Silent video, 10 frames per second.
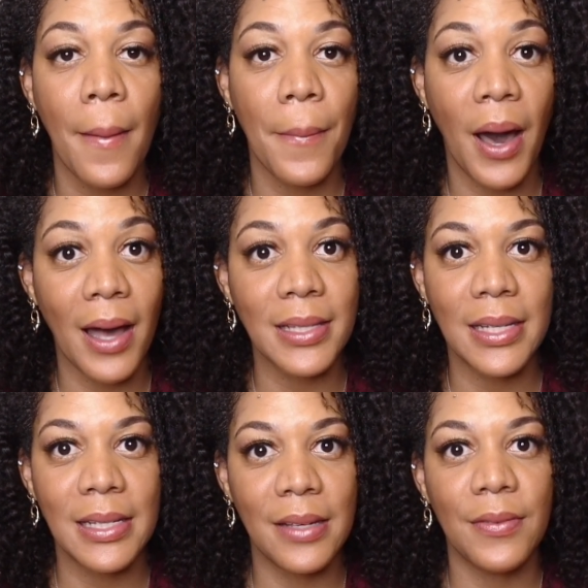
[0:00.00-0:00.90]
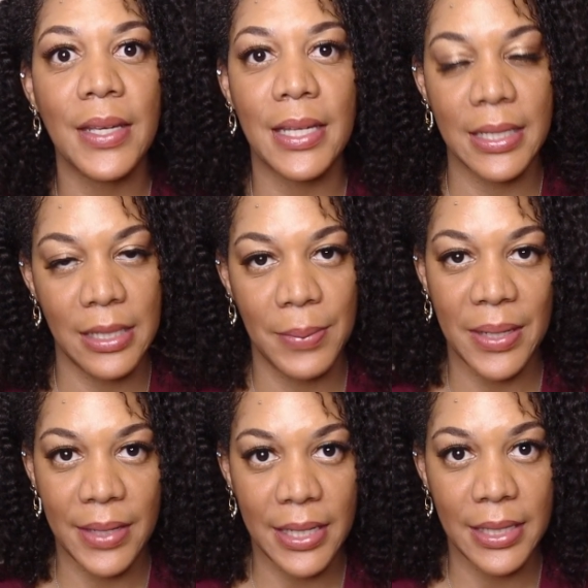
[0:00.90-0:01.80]
positive
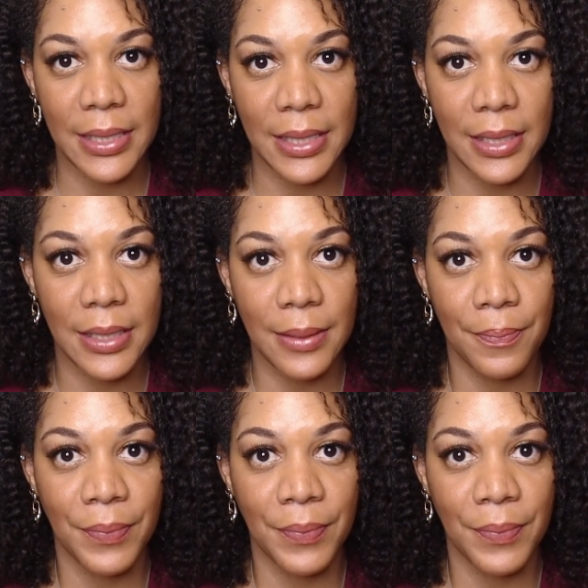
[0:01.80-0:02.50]
experiences.